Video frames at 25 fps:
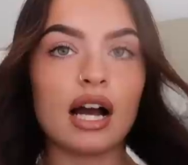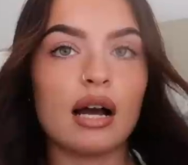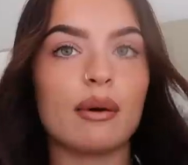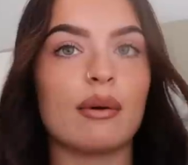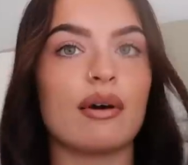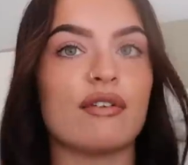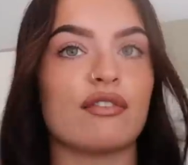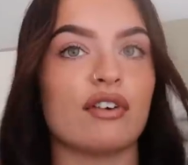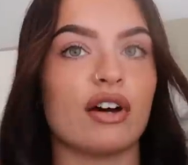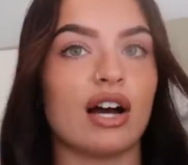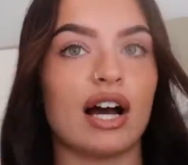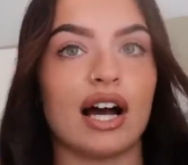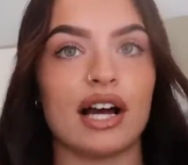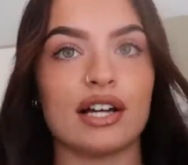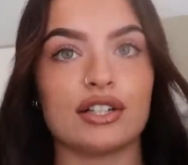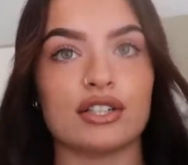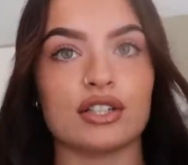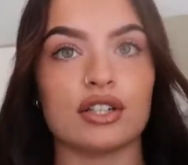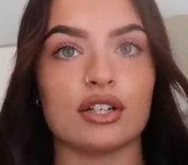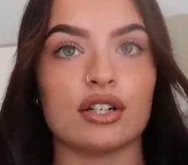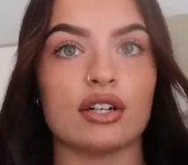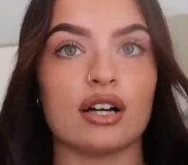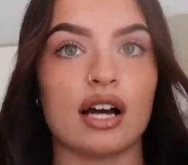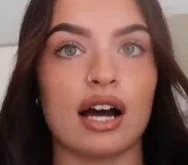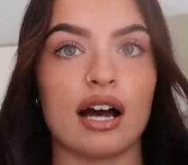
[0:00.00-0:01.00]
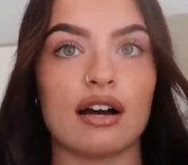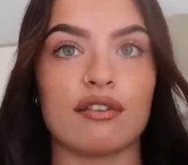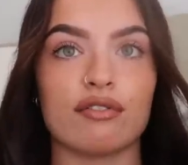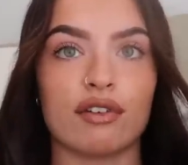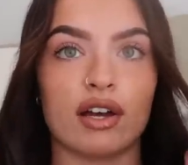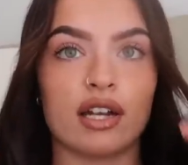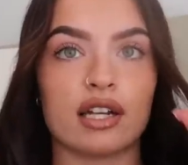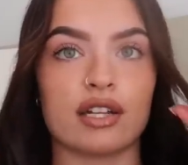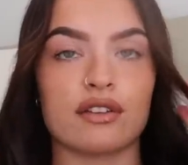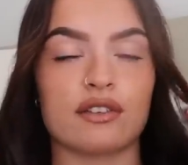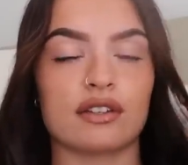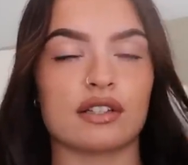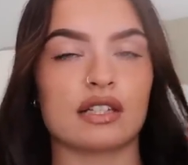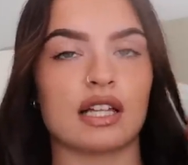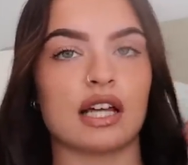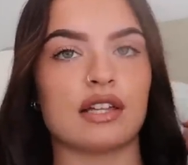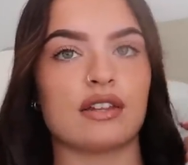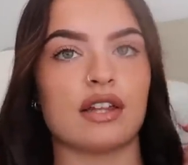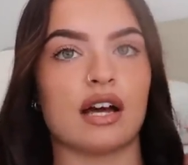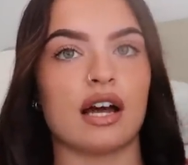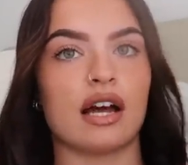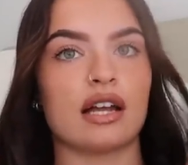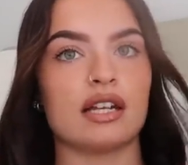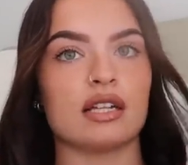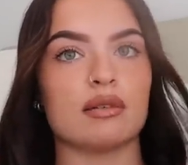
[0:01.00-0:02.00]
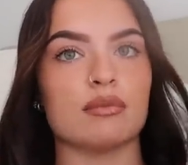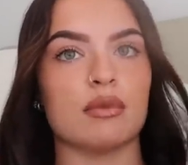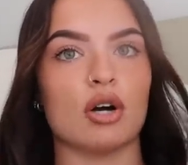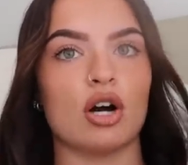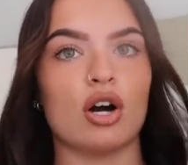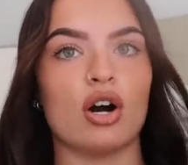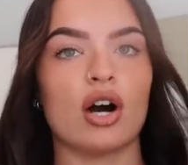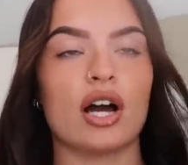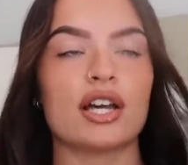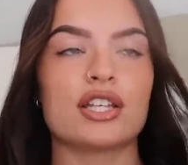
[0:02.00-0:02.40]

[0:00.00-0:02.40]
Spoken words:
However, I don't have anything like that anymore.